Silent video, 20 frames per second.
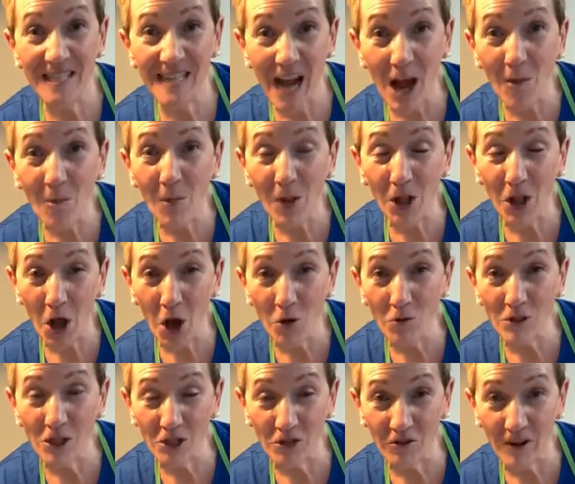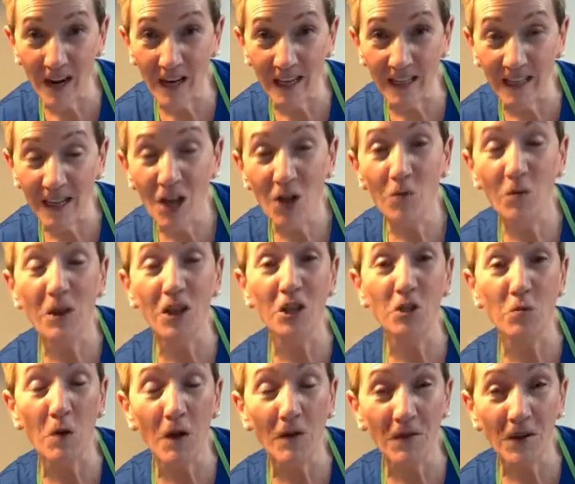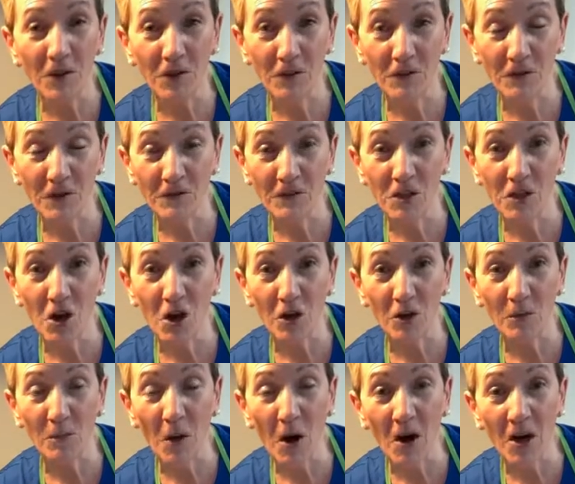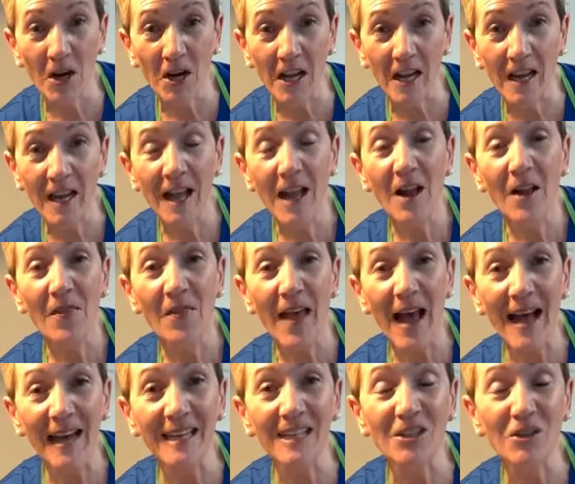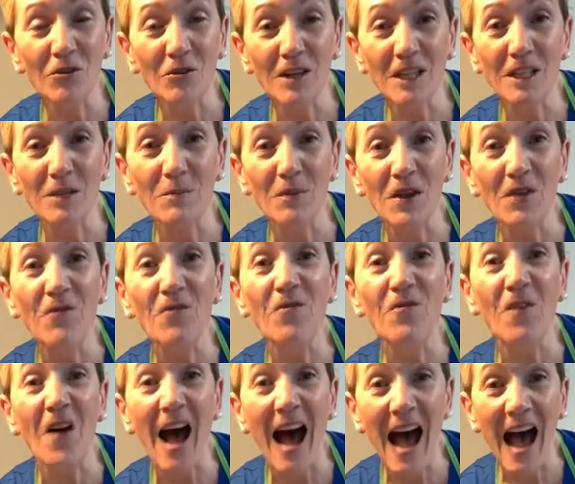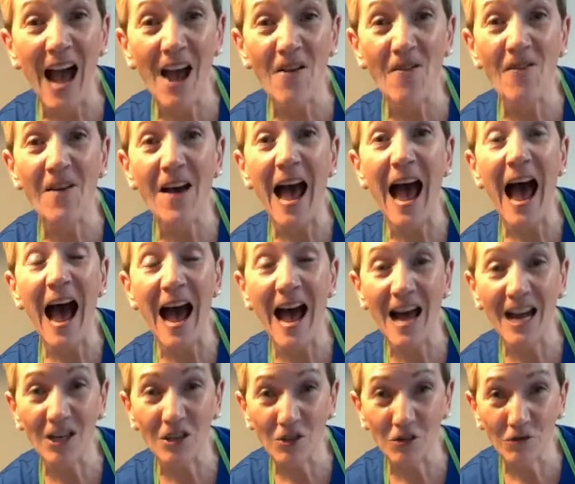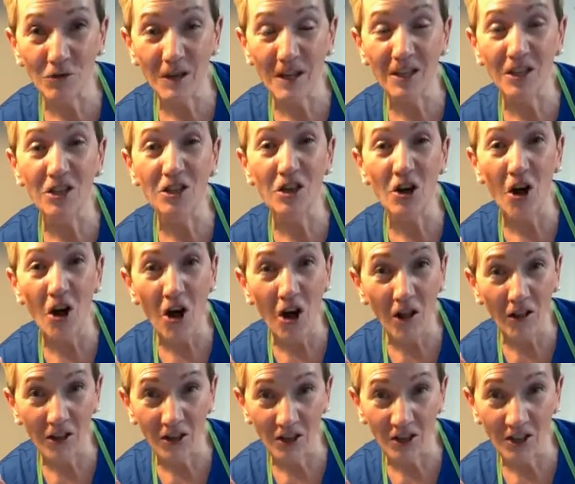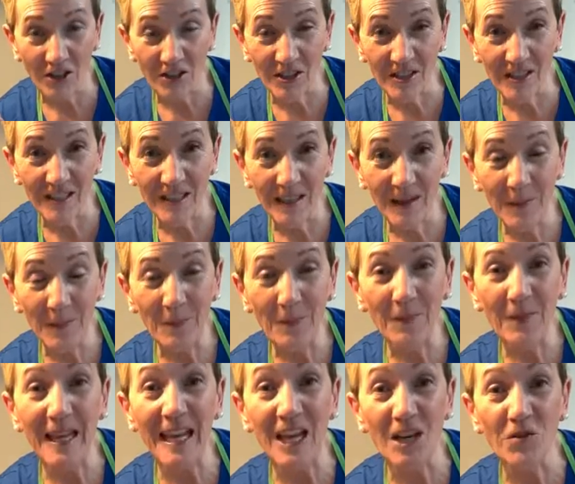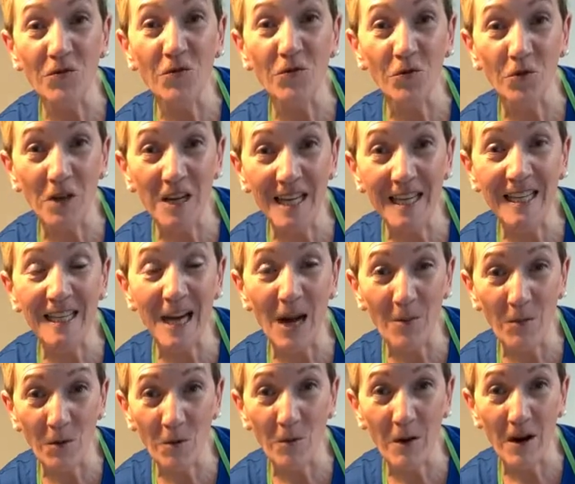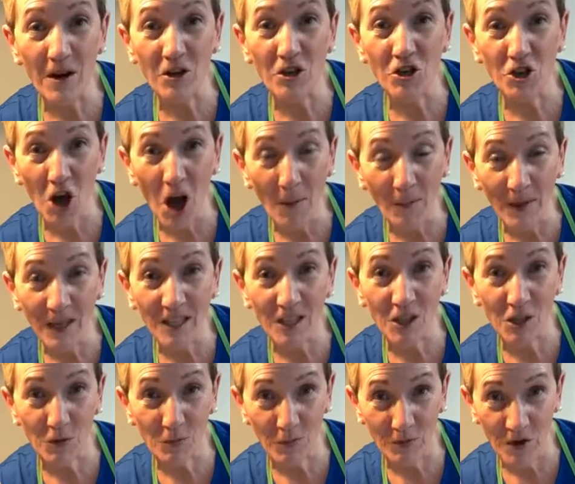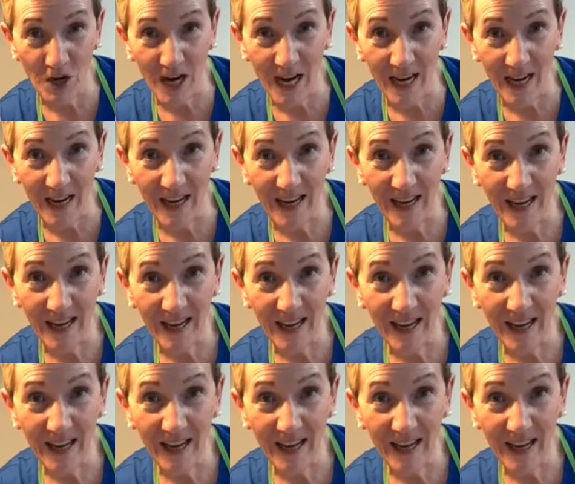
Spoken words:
Double host credit. With a $1,250 party, that is going to be $500 in free Tupperware shopping spree.